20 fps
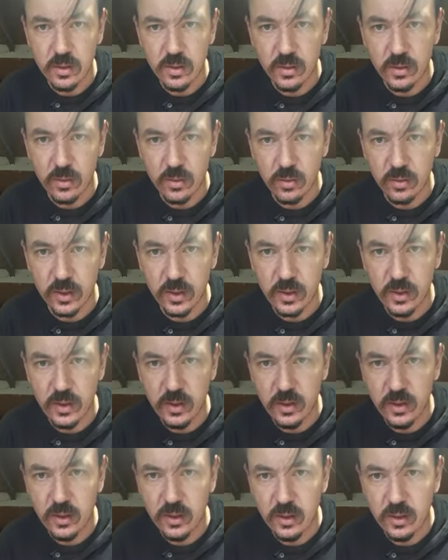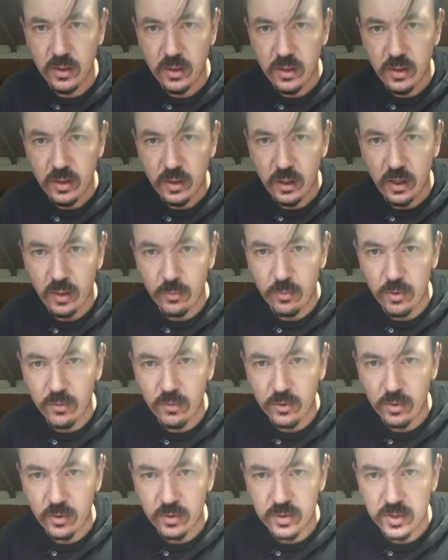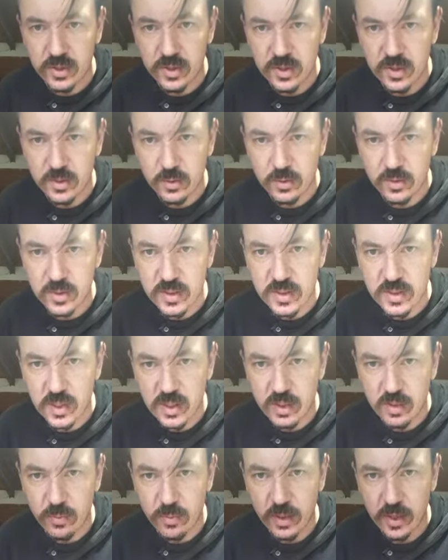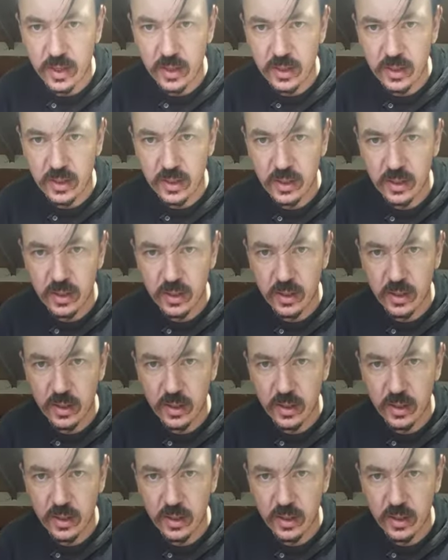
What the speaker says: already, and moving on to just doing the centre part here.